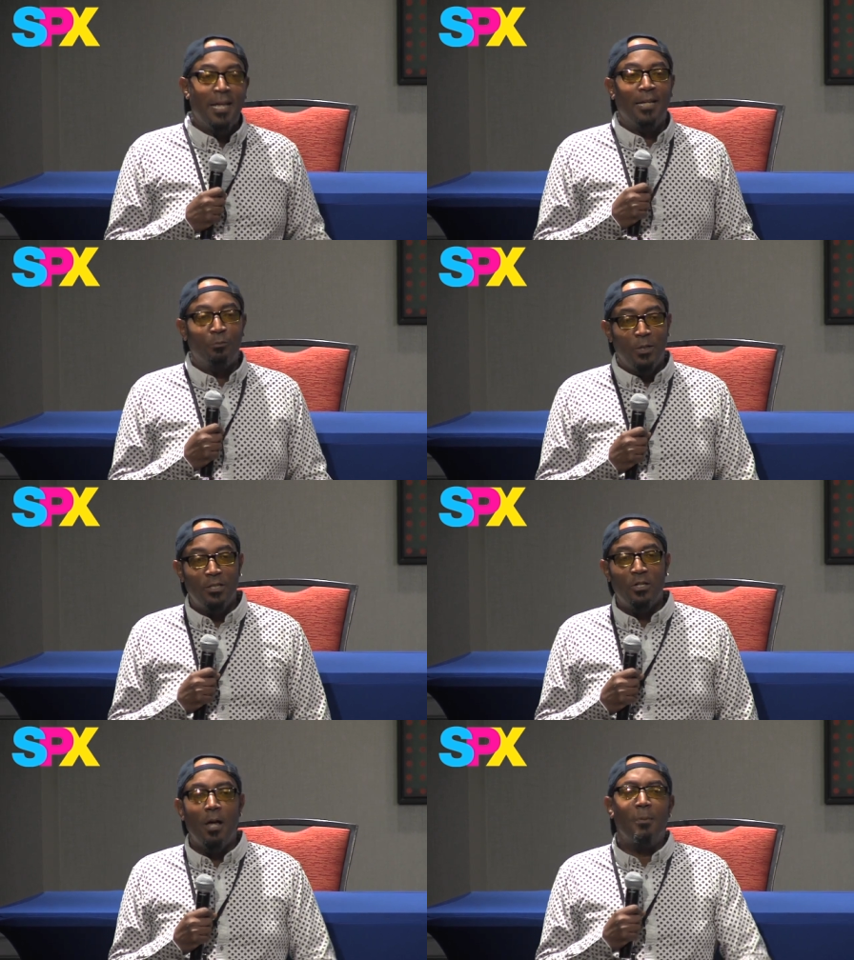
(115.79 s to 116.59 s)
and
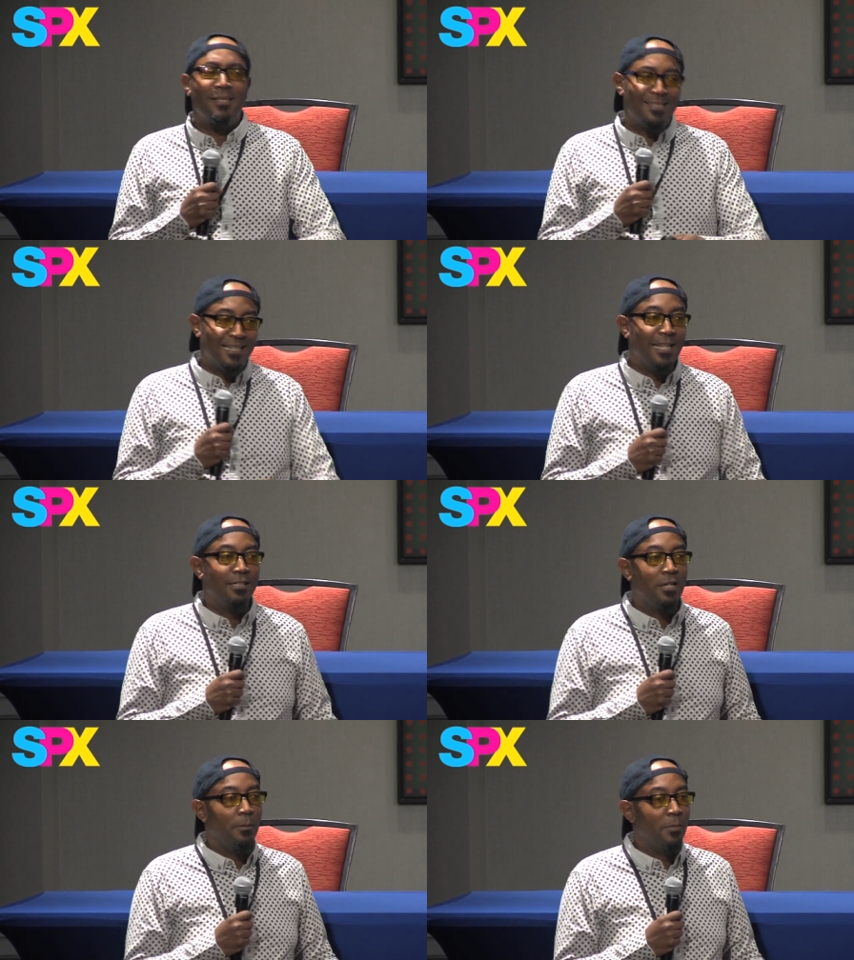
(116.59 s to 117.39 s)
read comics and
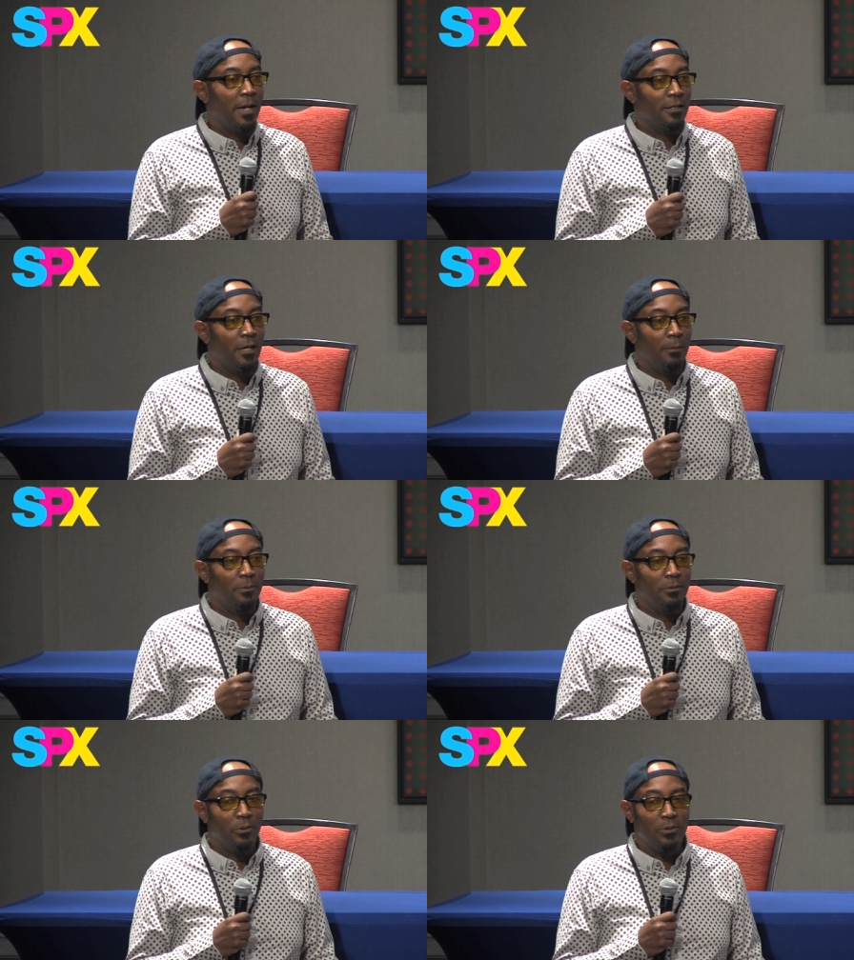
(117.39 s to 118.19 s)
then come back
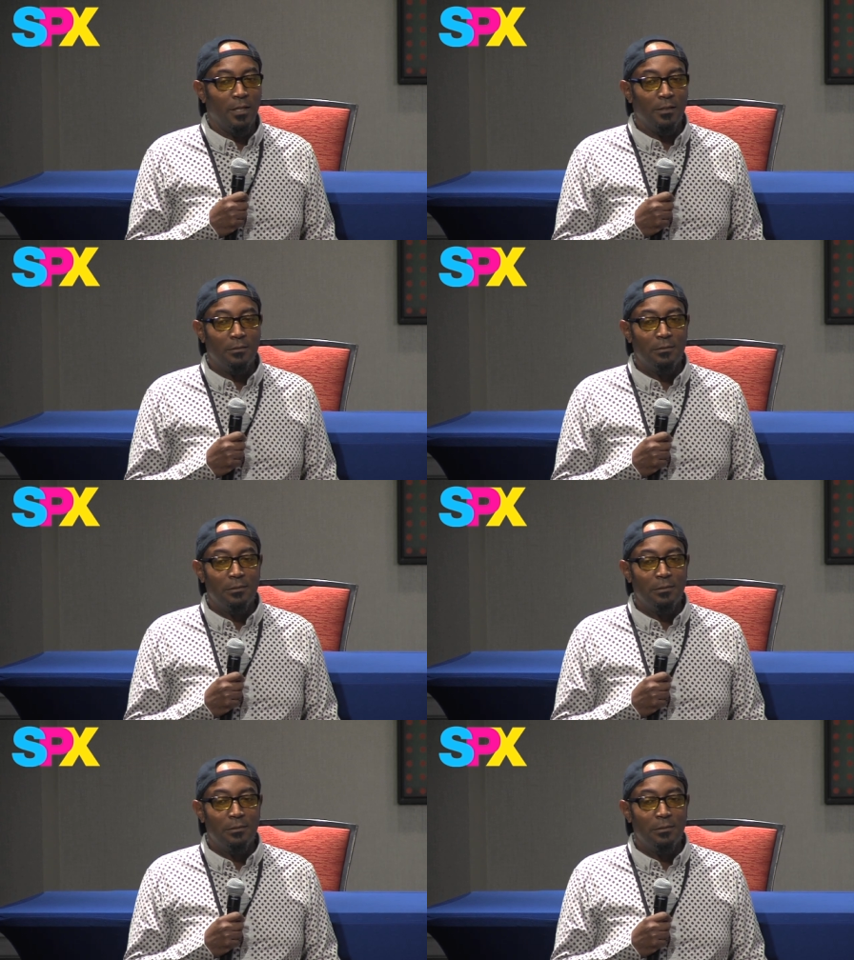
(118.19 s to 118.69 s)
up, okay?